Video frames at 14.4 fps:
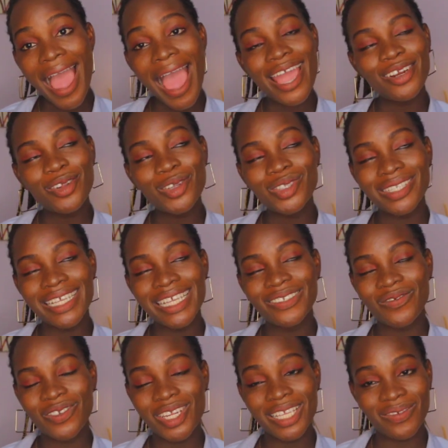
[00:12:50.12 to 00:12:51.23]
I know today's
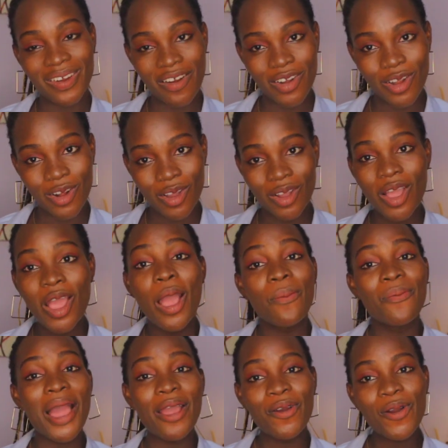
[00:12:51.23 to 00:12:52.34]
video is very long,
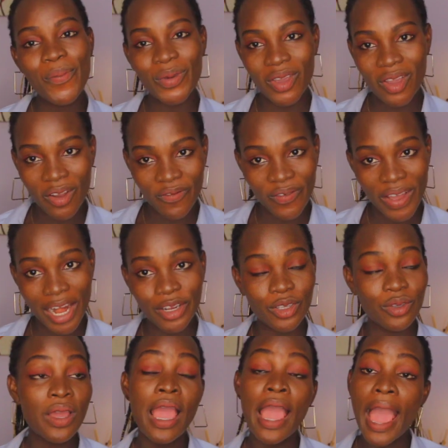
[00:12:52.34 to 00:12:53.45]
but I hope you got
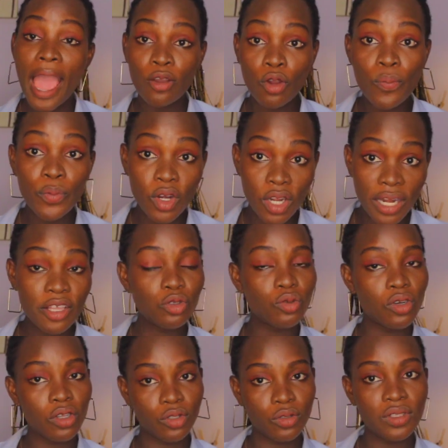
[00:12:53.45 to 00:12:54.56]
value. I hope you learned
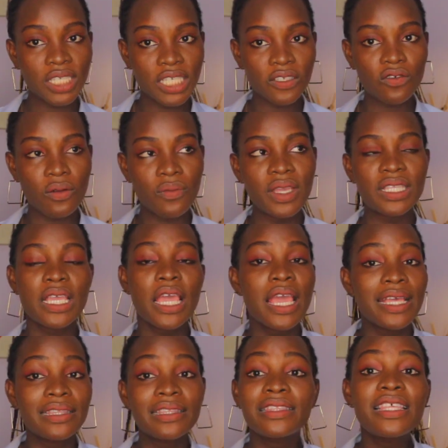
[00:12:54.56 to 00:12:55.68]
1 or 2 things from it.
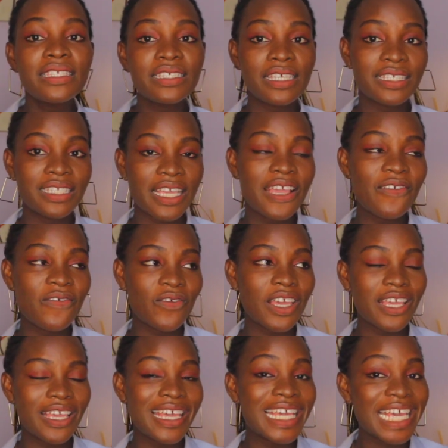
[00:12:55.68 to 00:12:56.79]
This is
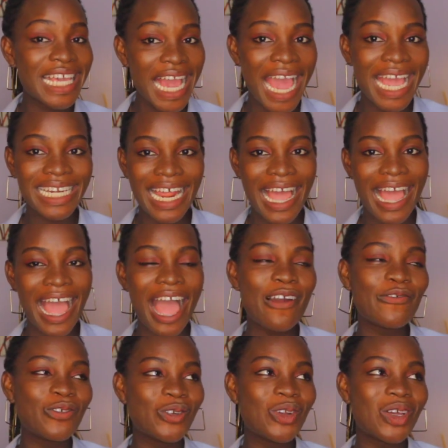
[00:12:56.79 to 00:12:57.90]
a guide that
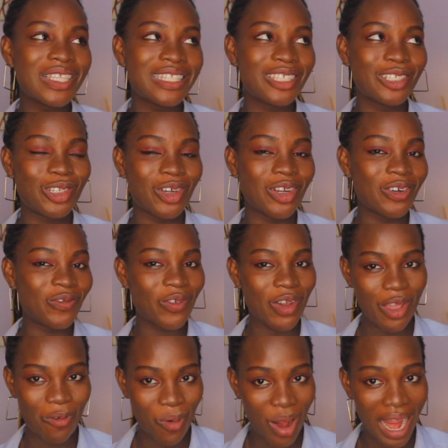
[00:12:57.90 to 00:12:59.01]
I've not done for
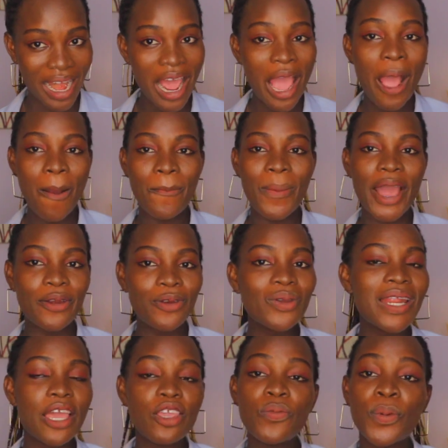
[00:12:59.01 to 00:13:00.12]
a while, but I know
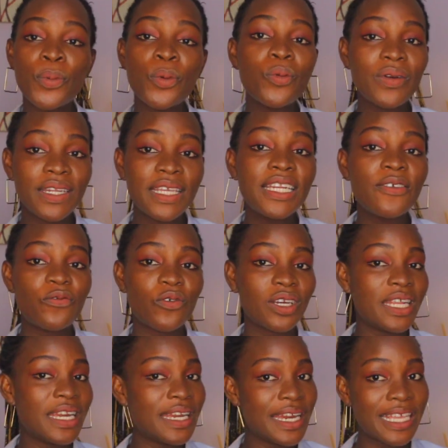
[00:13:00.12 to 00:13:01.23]
that you people will need it for
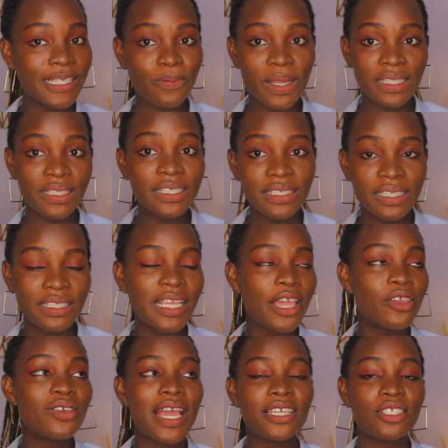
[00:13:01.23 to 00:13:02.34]
the next planting season. And
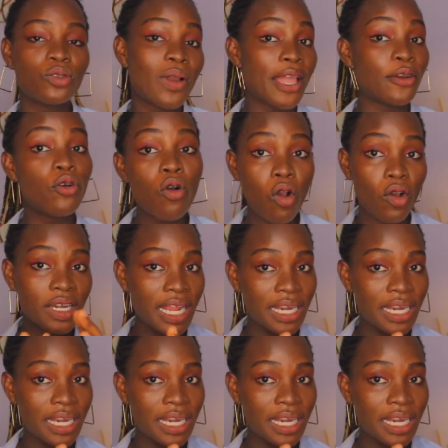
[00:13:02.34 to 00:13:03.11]
you guys know I don't hoard